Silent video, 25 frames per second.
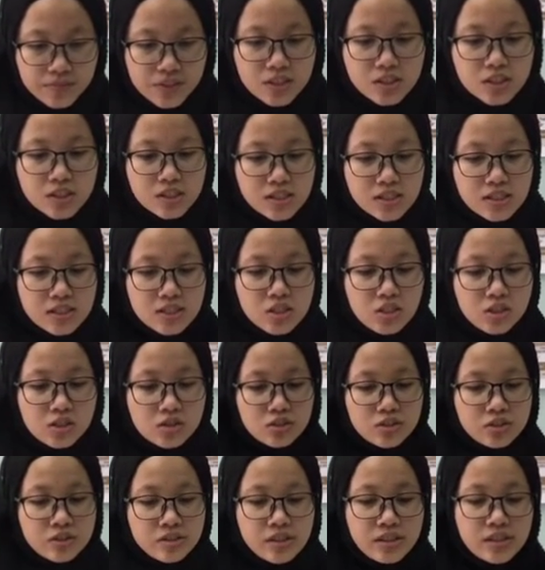So in
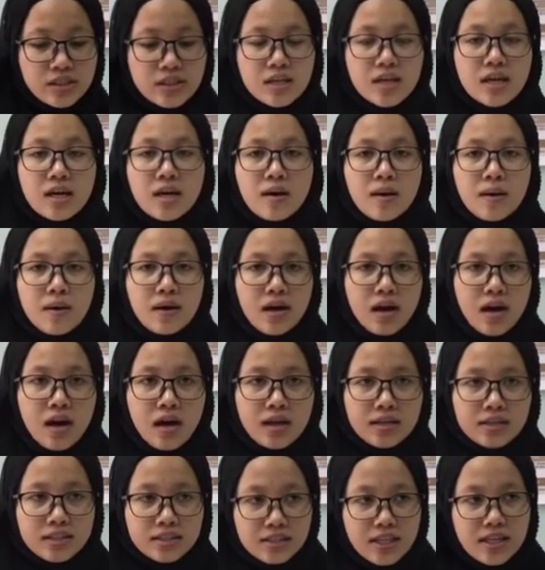solution,
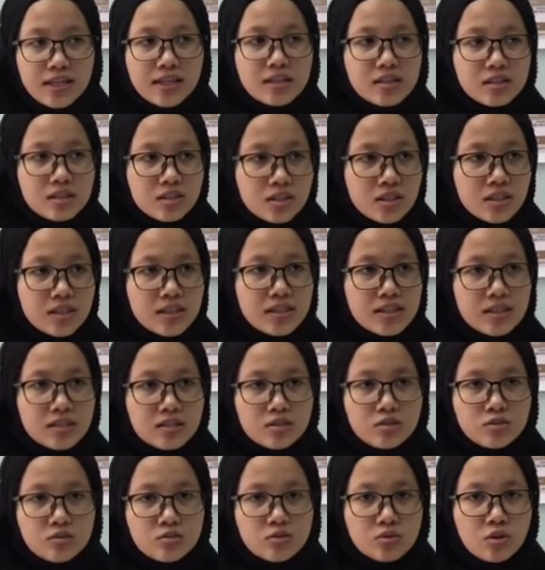the technician
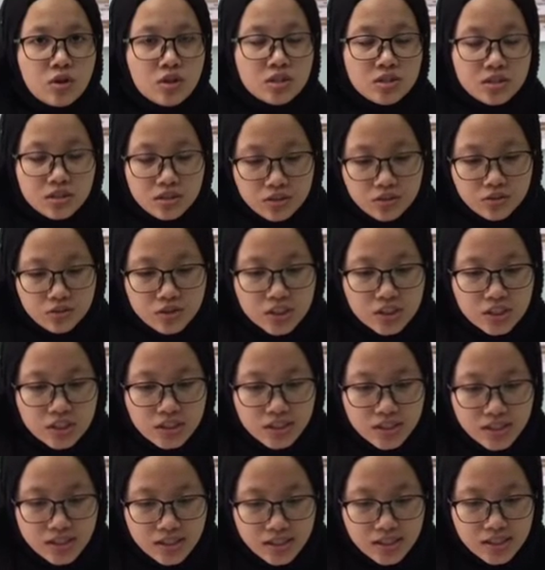needs to
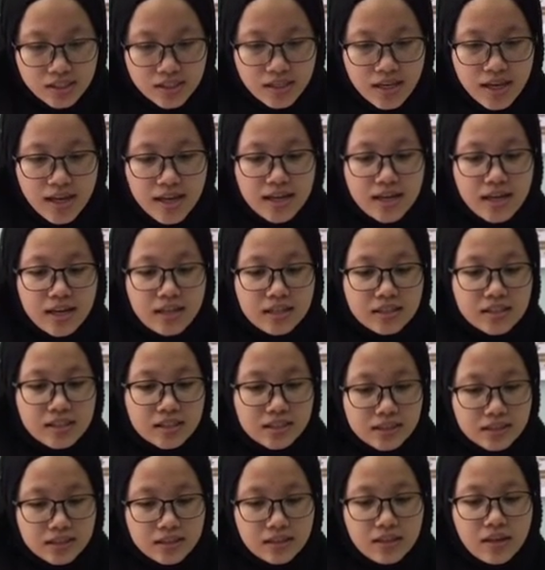continuously
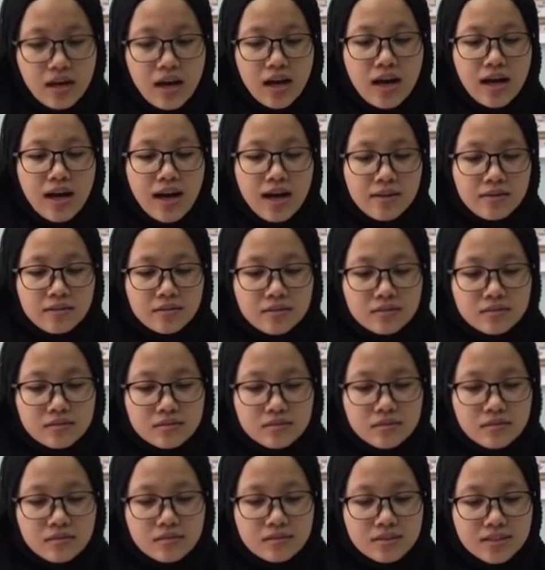have
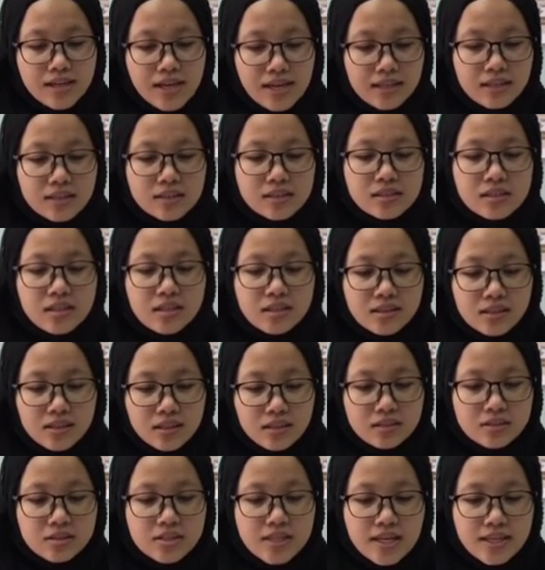done a
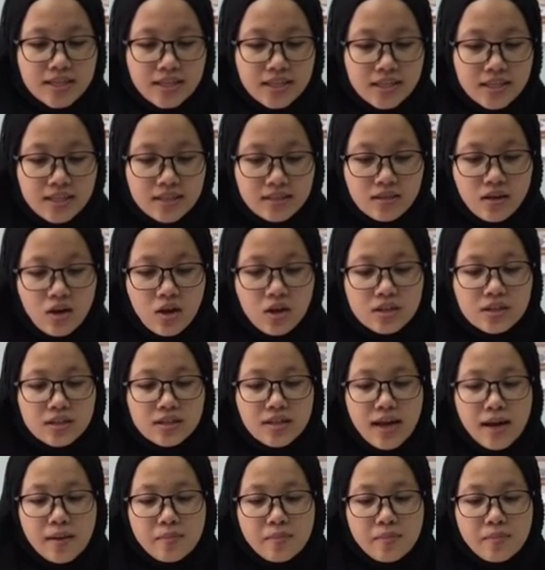detailed checking on the